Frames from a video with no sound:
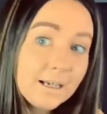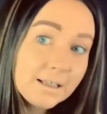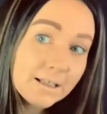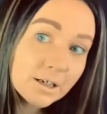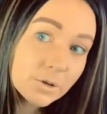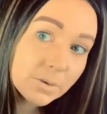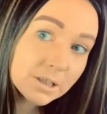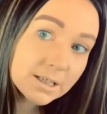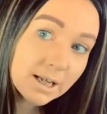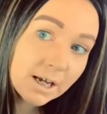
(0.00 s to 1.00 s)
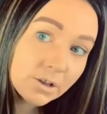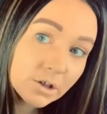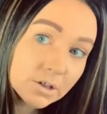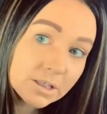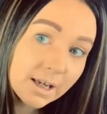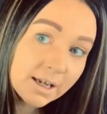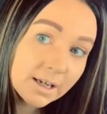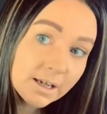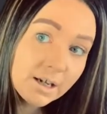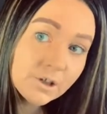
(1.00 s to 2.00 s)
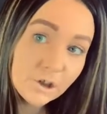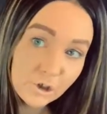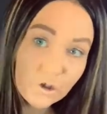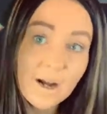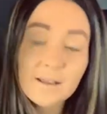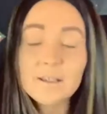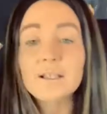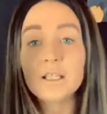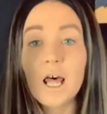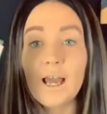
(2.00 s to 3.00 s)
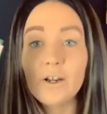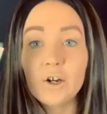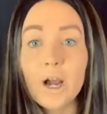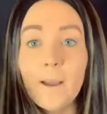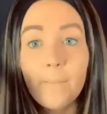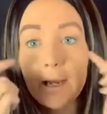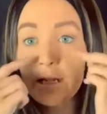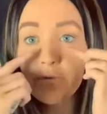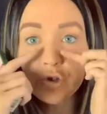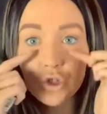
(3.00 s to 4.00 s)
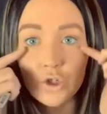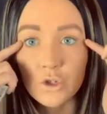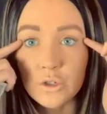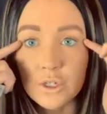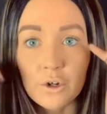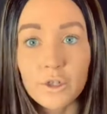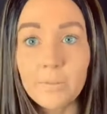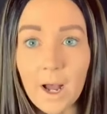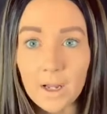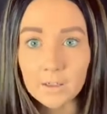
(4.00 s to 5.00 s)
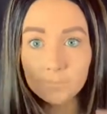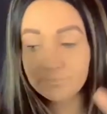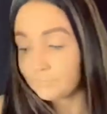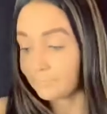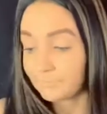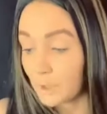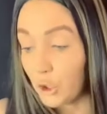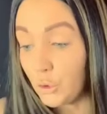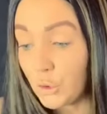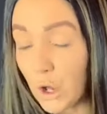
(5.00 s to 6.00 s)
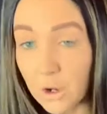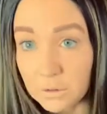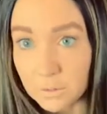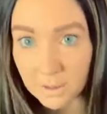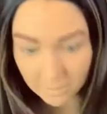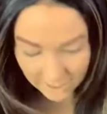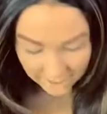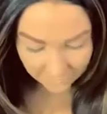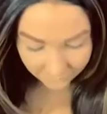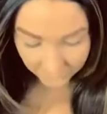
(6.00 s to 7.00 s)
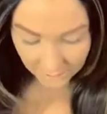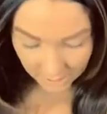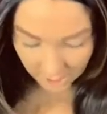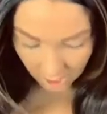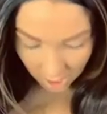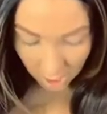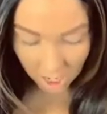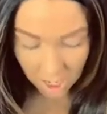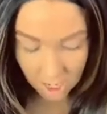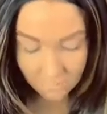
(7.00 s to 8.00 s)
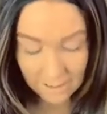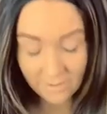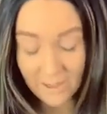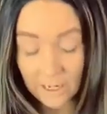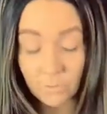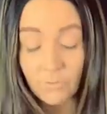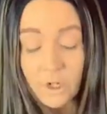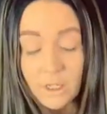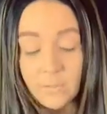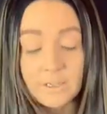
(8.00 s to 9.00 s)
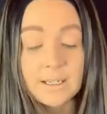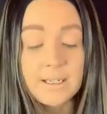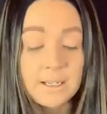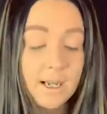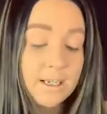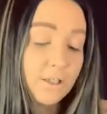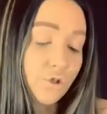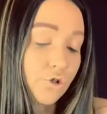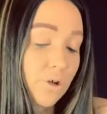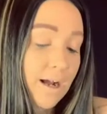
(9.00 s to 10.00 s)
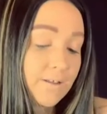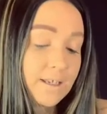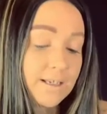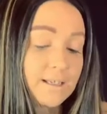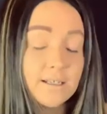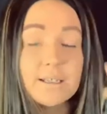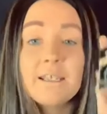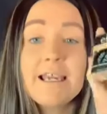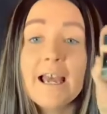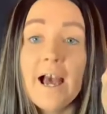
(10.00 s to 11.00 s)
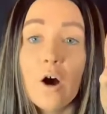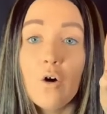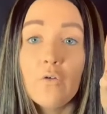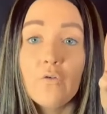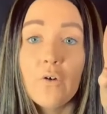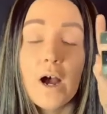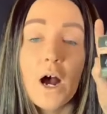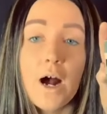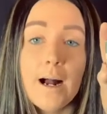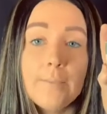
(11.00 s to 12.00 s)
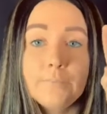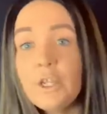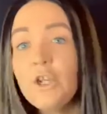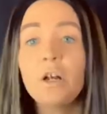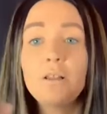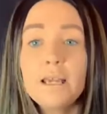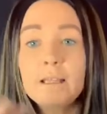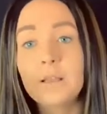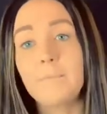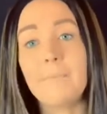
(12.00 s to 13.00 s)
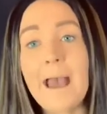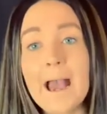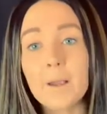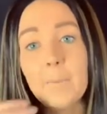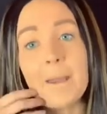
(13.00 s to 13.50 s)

There's what the side looks like. To try this liner. I might even just use it on the bottom. Who knows with me. And then I really was excited to try this. This is the e.l.f. You know, like the MAC,